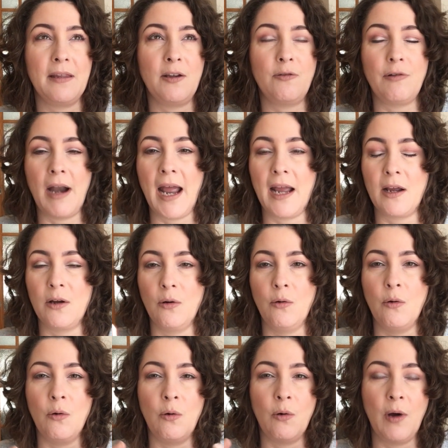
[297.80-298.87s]
crack
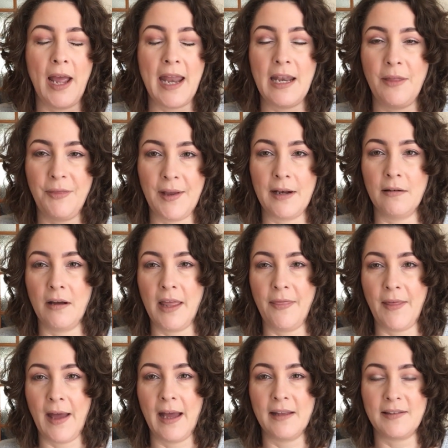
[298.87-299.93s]
or anything like
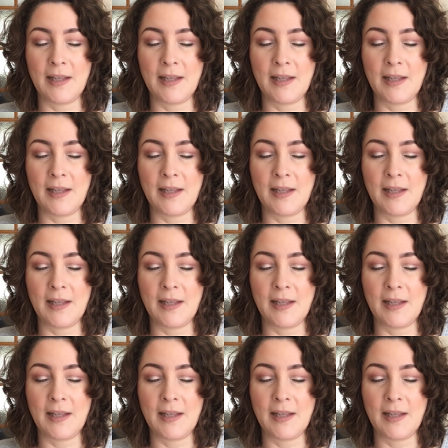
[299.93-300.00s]
that.